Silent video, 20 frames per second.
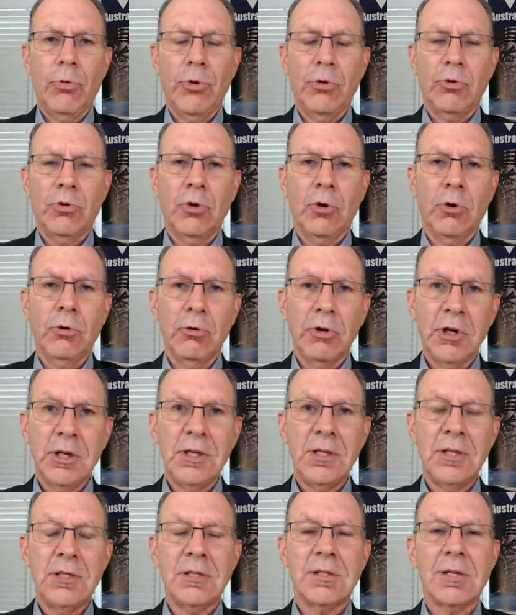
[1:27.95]
that the
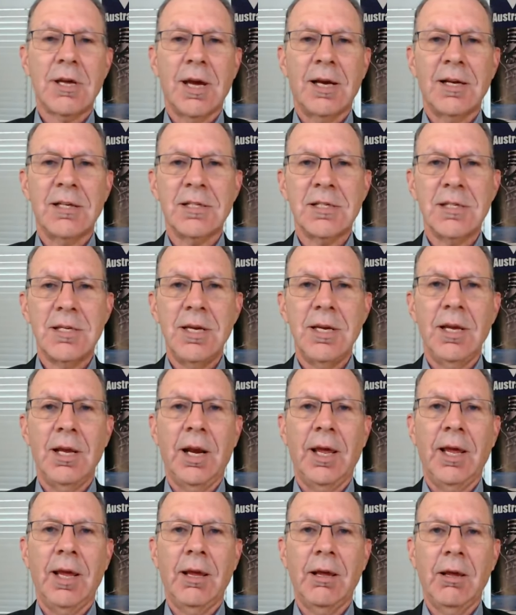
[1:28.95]
Greens are
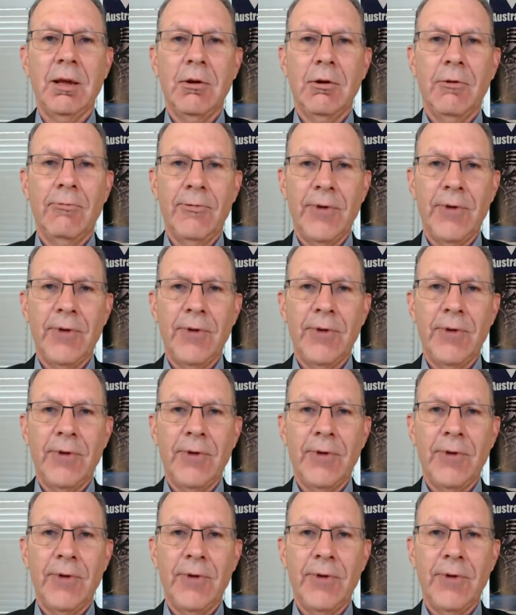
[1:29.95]
stealing